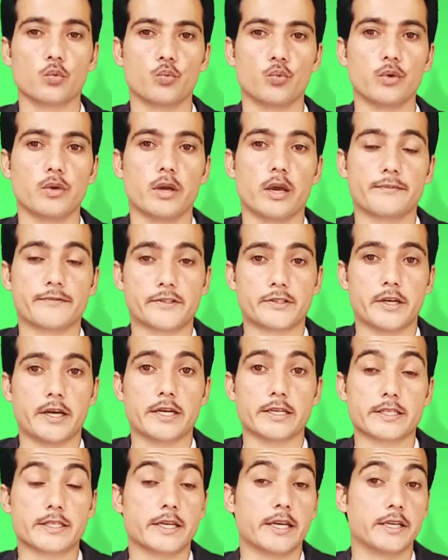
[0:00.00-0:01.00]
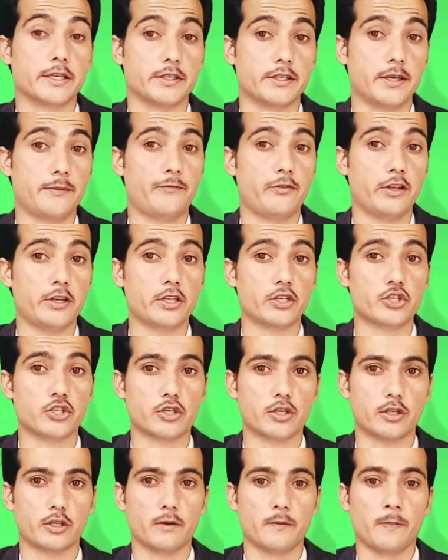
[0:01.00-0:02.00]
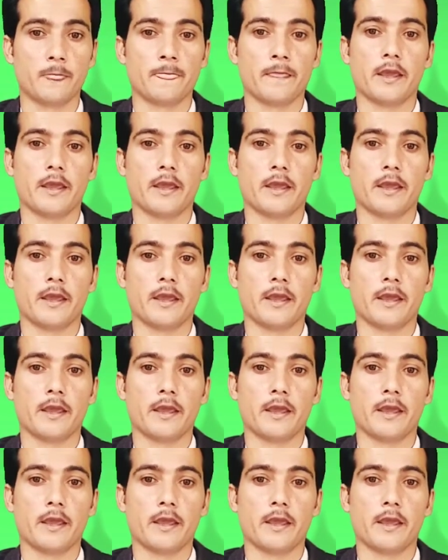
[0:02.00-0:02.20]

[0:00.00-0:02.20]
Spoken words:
we have set in definition,